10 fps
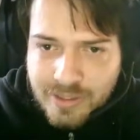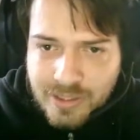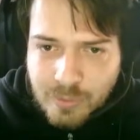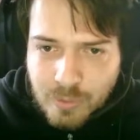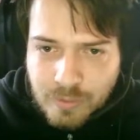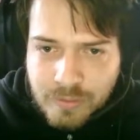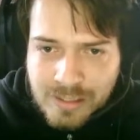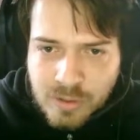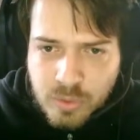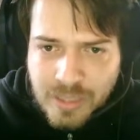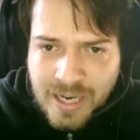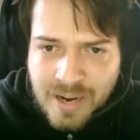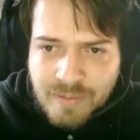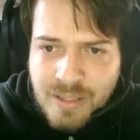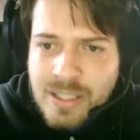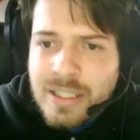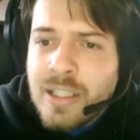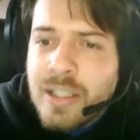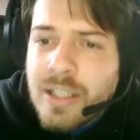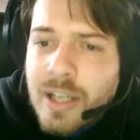me see, what fields do we have?
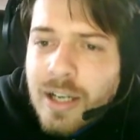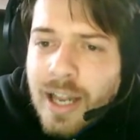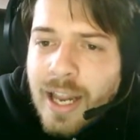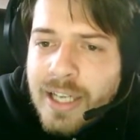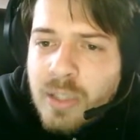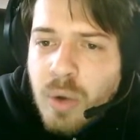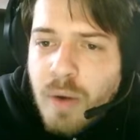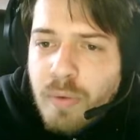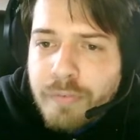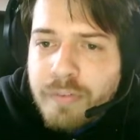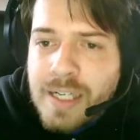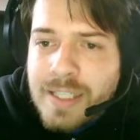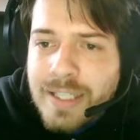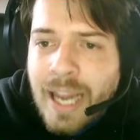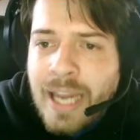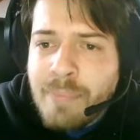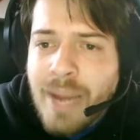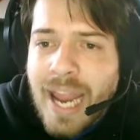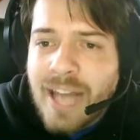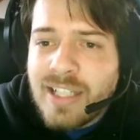Into our field name
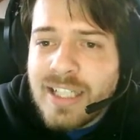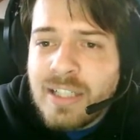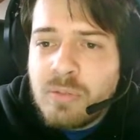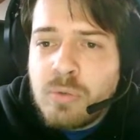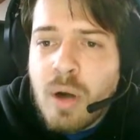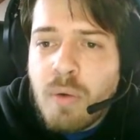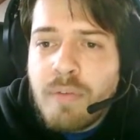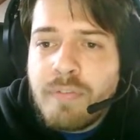and into our